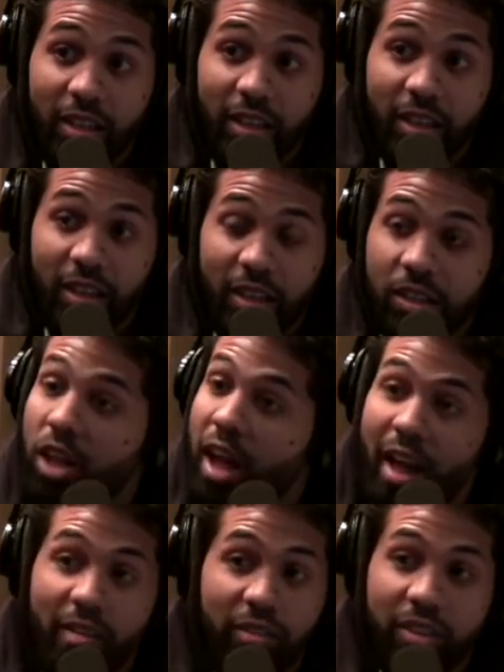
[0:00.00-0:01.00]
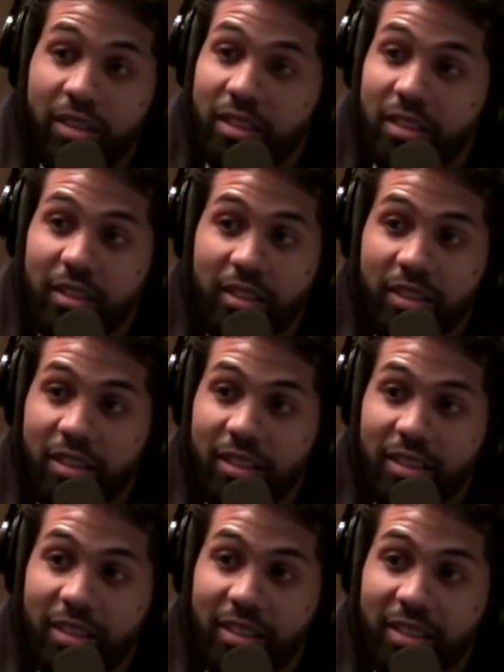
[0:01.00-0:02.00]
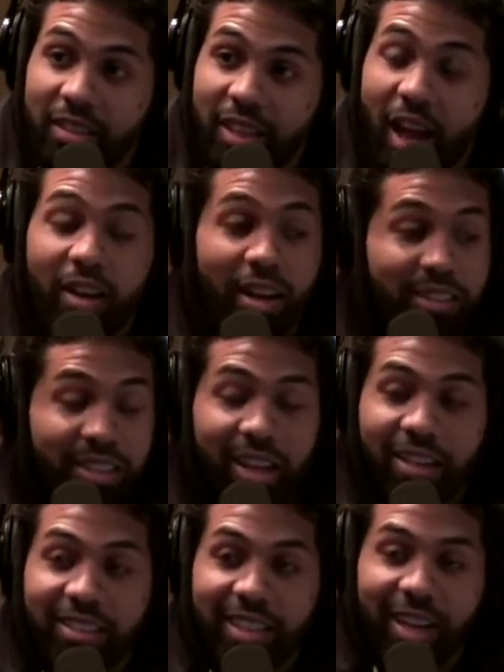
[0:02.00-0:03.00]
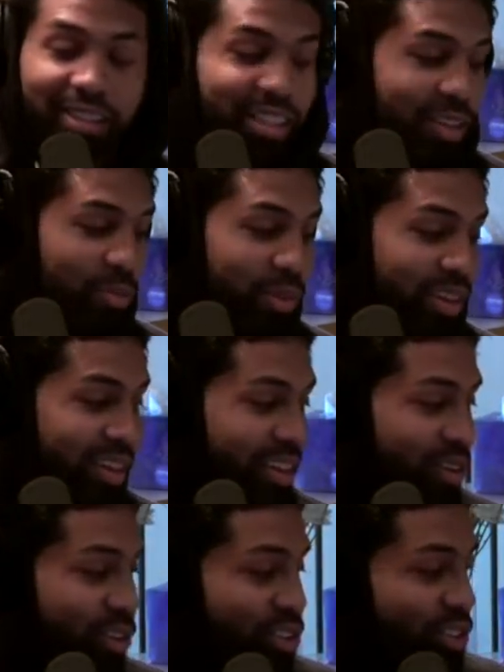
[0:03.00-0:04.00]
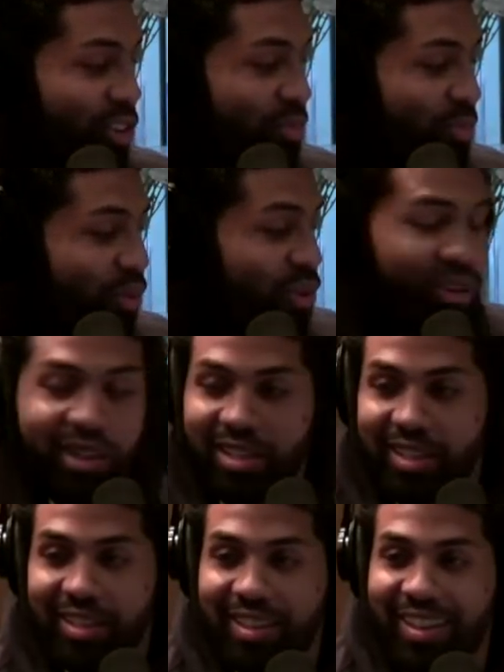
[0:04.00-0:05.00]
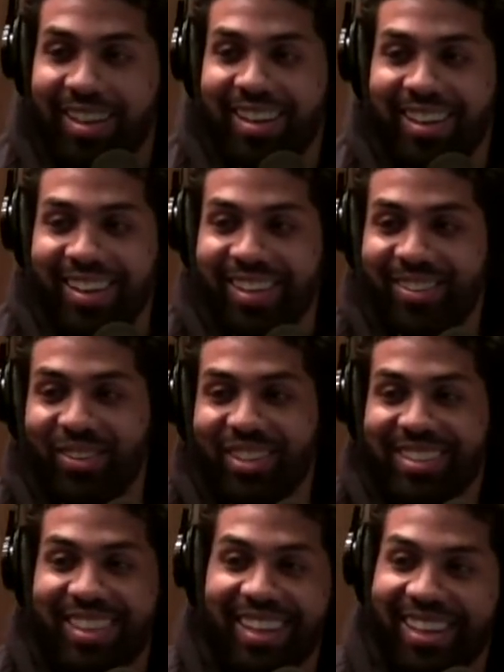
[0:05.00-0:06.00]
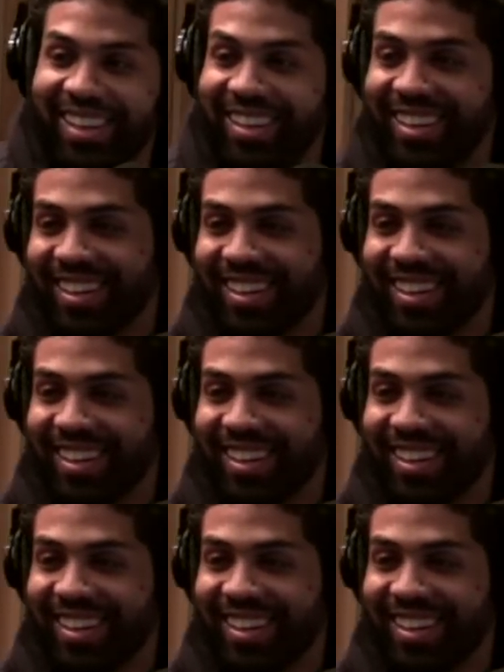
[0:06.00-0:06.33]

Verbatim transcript: looked since he left? No, I haven't. He out here living his best life. I, I seen. I seen. I seen him uh, on the surfboard Man, and listen, he doing his thing.